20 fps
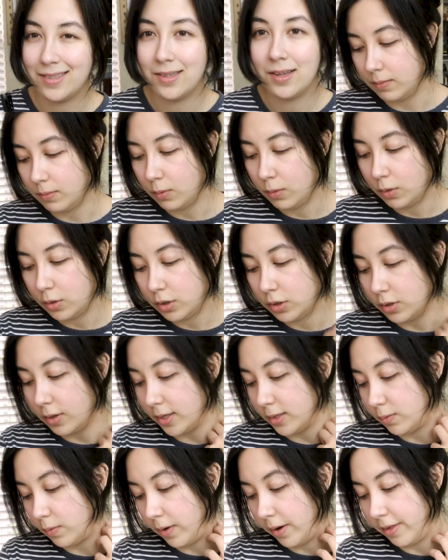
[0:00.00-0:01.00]
So
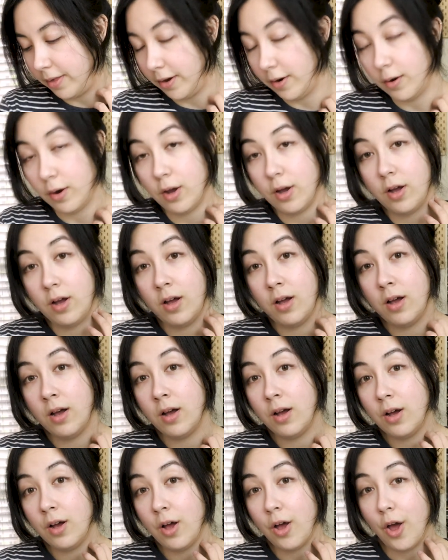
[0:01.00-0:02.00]
that's why they're
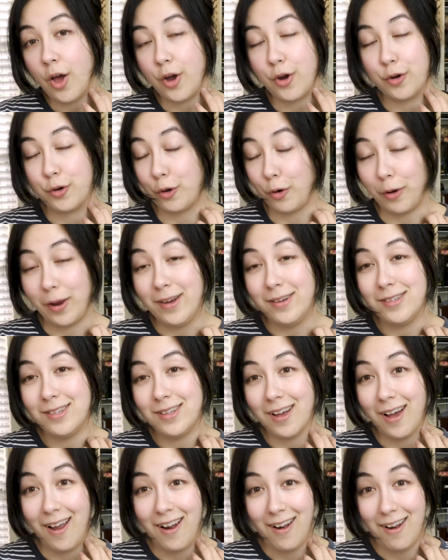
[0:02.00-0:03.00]

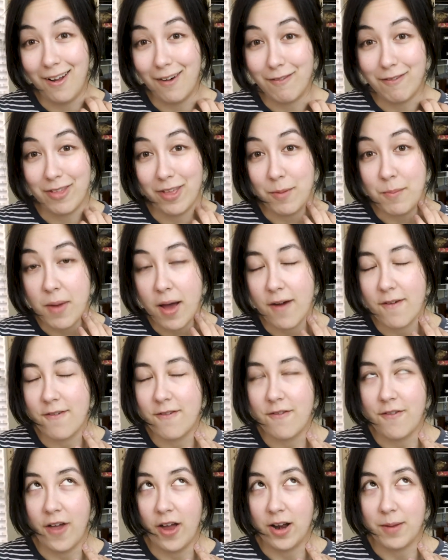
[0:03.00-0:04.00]
great. I love them
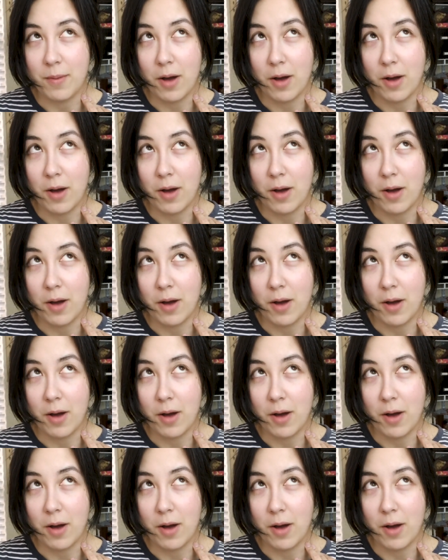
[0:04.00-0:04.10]
very